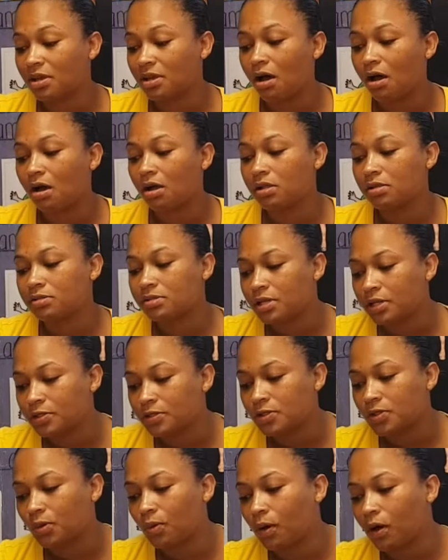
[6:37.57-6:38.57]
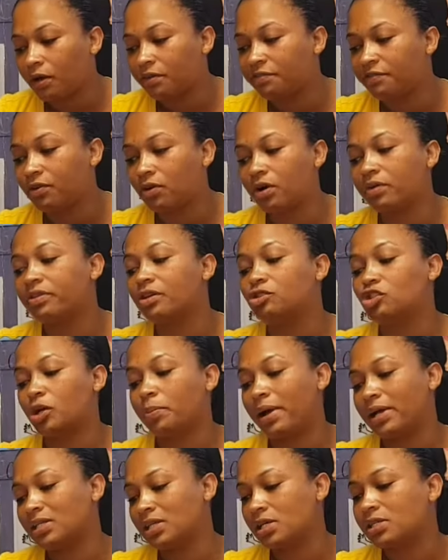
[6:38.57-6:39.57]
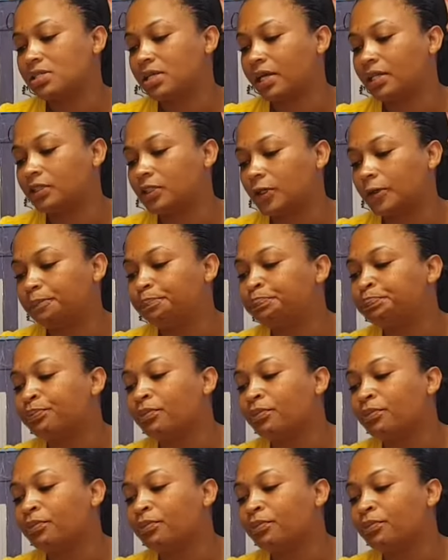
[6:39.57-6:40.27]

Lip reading: dolls, and so on for the dramatic center.